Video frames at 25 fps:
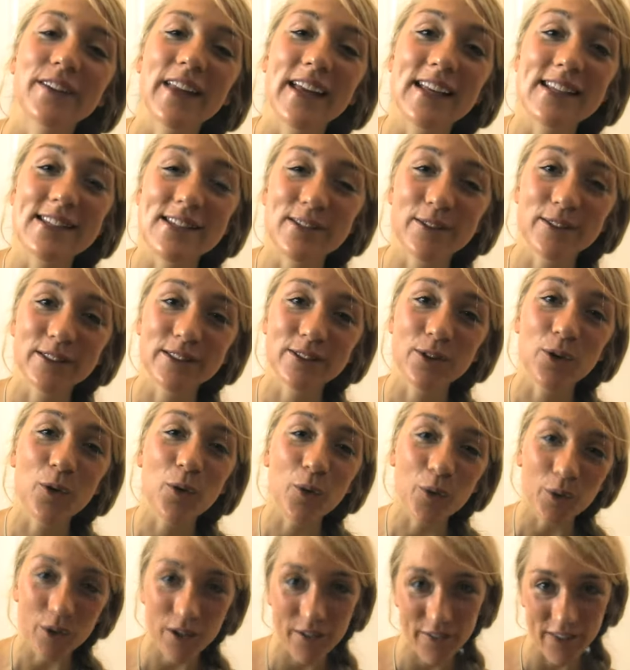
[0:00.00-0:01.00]
They source
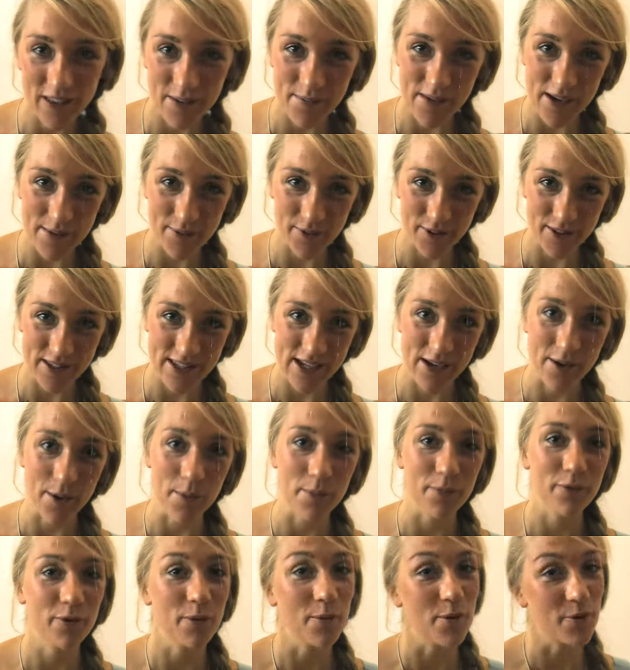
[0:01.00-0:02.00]
all of their maple
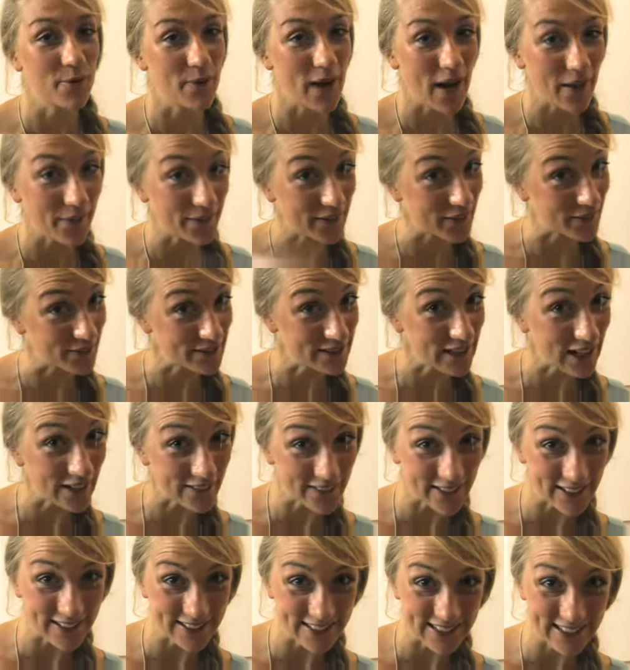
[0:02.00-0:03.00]
syrup from around the
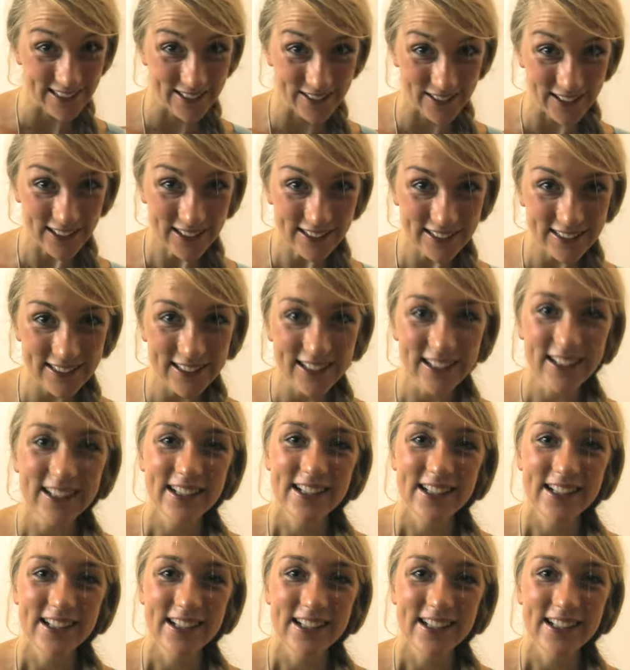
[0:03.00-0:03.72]
Ontario district,